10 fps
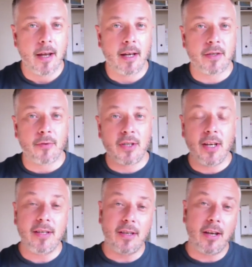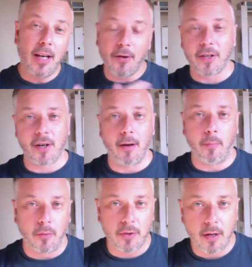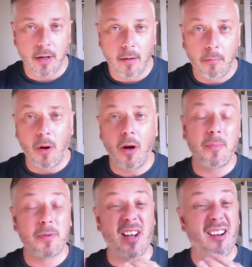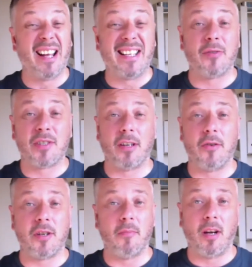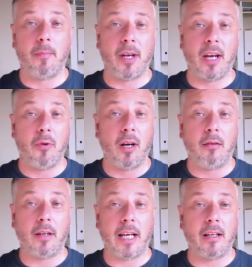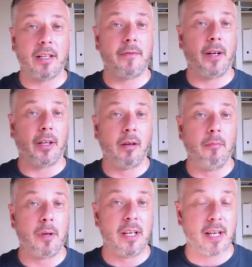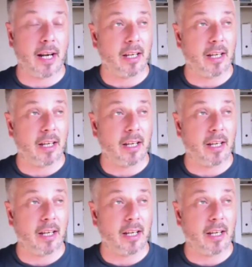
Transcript: And to return to the earlier examples, Bob's ideal solution might be, well, he'd like to find a company selling